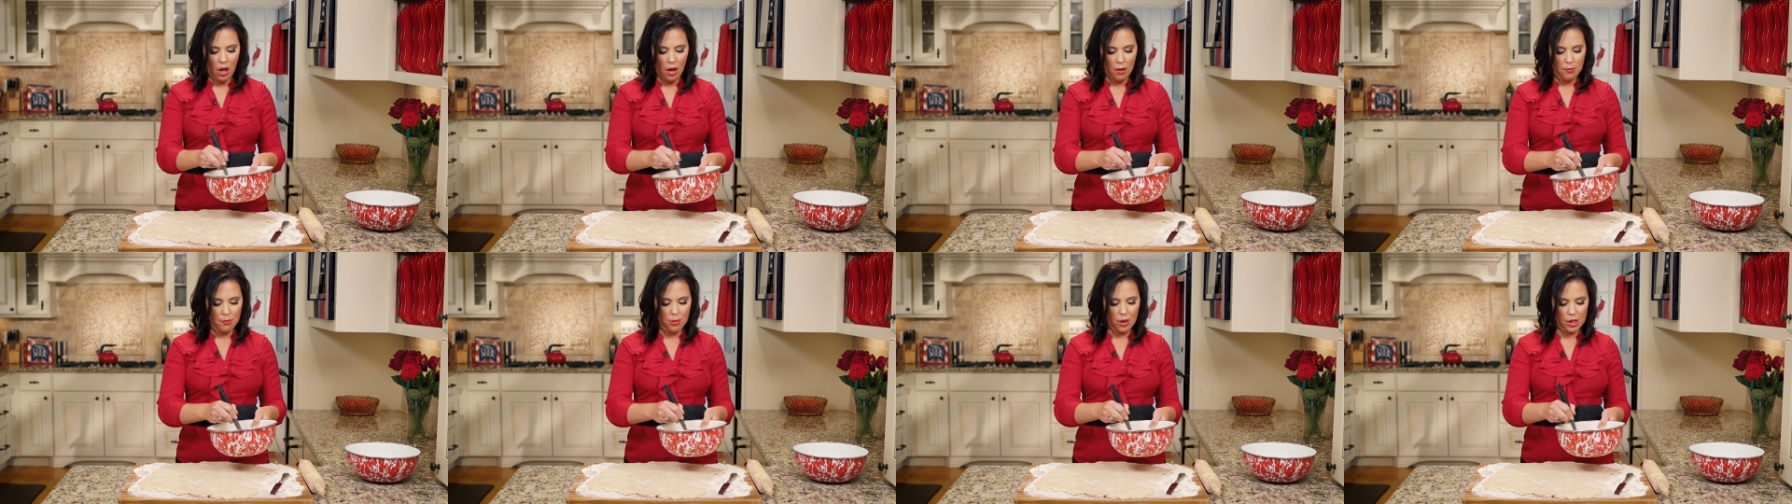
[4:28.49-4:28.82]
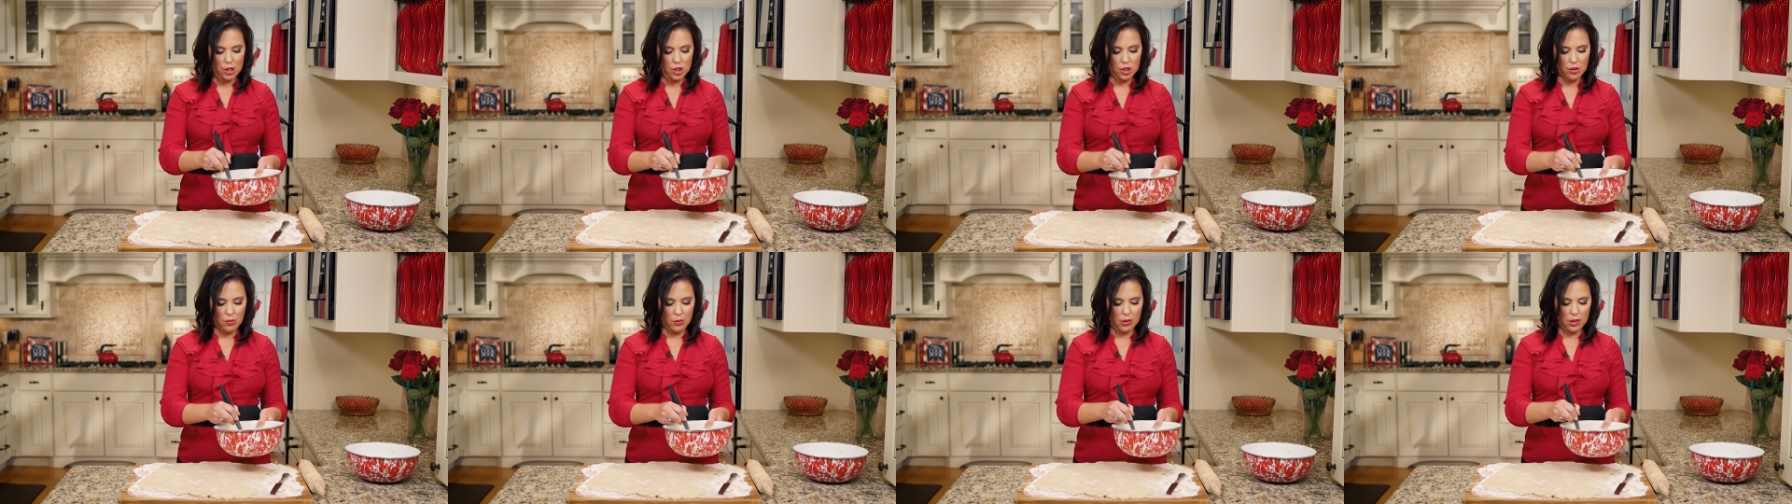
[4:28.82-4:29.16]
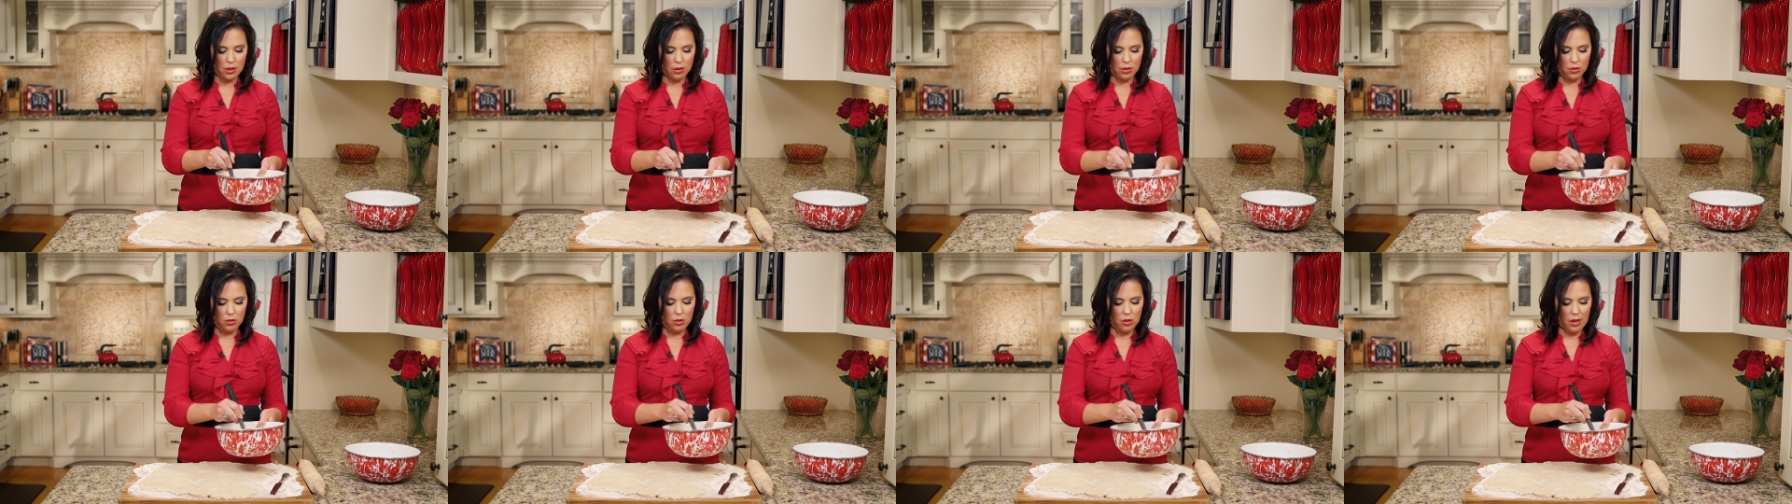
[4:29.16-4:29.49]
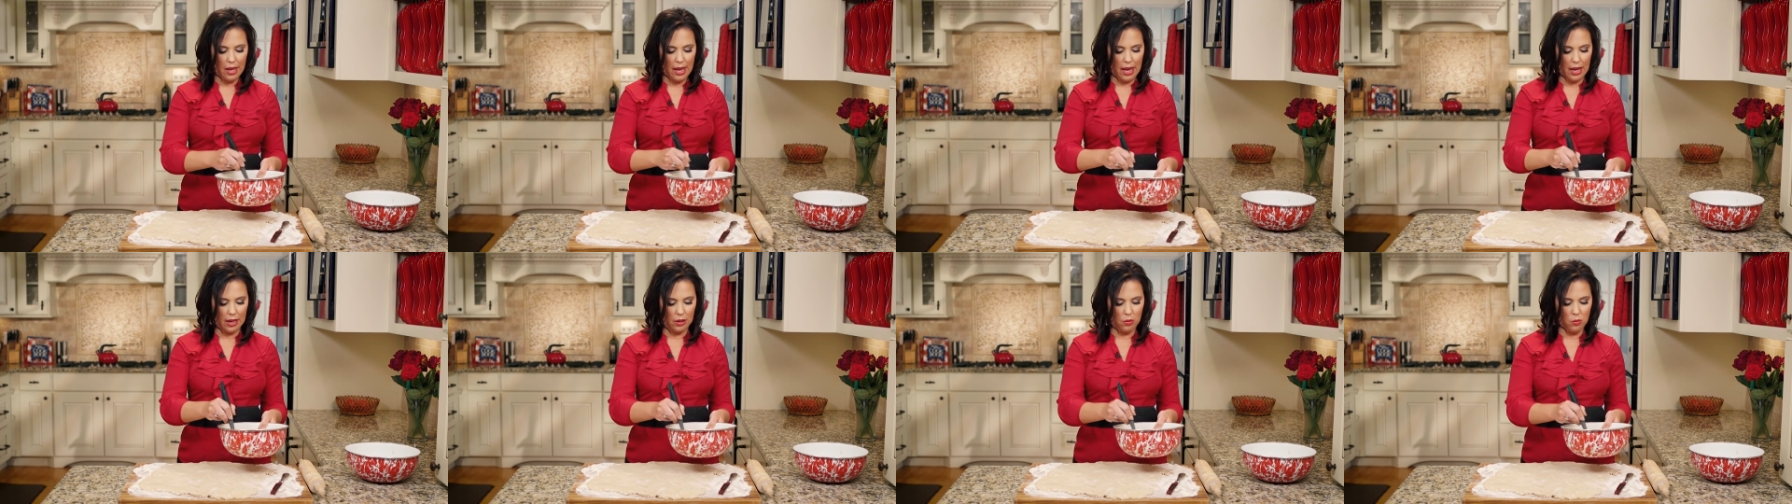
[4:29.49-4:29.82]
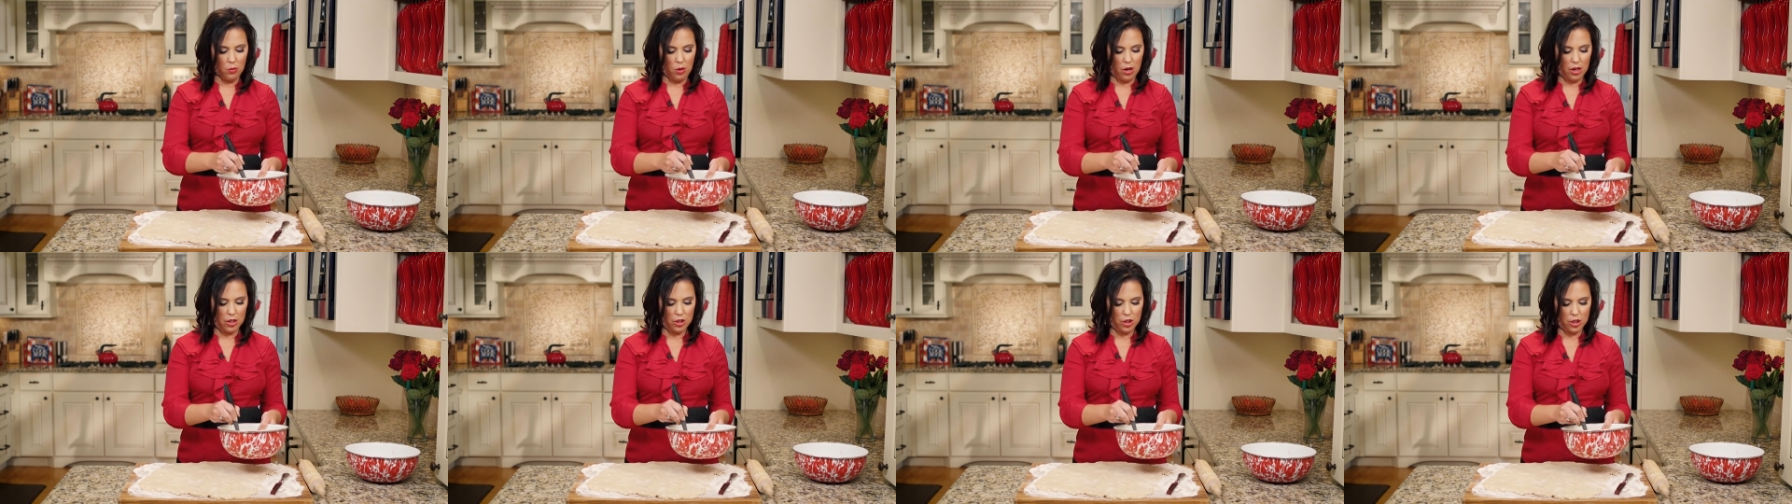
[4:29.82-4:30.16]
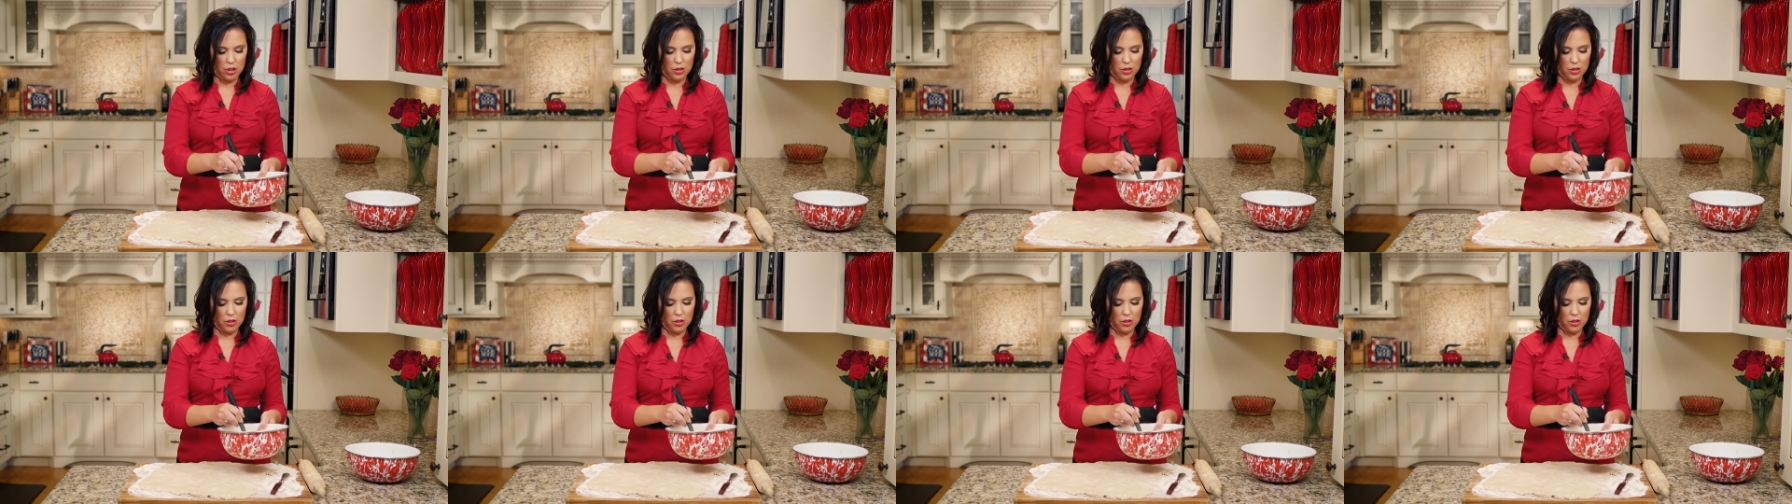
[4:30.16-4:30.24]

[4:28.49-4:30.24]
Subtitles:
brush it with a little egg wash.